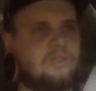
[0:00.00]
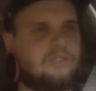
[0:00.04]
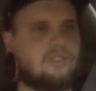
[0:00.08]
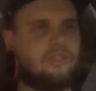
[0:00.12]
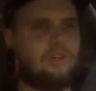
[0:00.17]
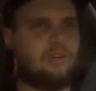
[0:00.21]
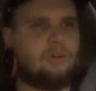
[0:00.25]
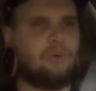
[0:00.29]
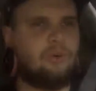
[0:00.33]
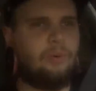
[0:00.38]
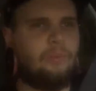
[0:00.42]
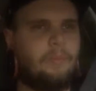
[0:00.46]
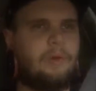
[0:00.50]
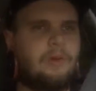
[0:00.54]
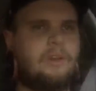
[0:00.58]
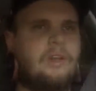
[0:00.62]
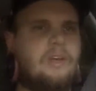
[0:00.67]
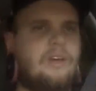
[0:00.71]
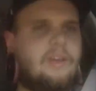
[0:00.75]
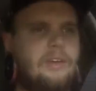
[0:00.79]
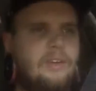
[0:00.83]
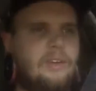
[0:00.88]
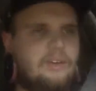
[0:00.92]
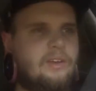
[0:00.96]
start on
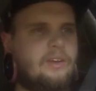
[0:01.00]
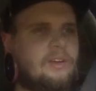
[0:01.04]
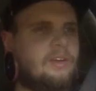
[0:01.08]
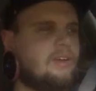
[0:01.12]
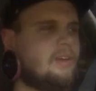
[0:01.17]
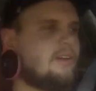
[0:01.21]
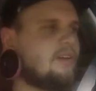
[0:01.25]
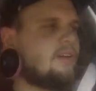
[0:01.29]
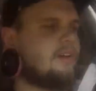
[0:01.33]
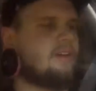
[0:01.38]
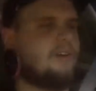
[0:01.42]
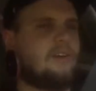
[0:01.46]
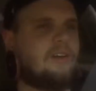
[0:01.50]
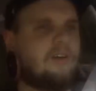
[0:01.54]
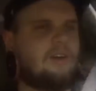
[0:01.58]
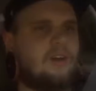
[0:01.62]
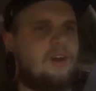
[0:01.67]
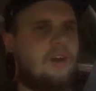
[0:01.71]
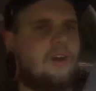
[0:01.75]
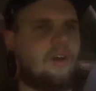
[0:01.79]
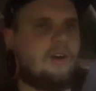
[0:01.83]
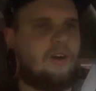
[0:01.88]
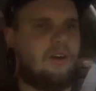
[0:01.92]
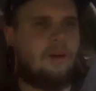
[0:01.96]
Monday.
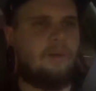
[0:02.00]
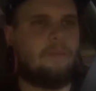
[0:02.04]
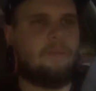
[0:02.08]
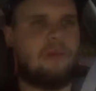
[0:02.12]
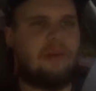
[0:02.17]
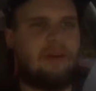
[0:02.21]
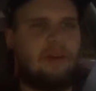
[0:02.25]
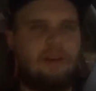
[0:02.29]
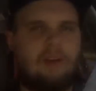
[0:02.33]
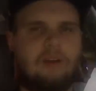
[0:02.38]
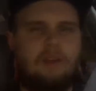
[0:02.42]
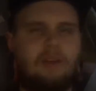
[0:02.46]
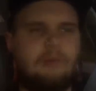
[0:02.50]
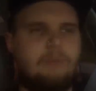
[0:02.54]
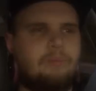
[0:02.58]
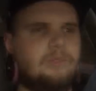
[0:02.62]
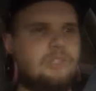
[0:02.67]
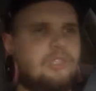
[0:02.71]
Oh man, I am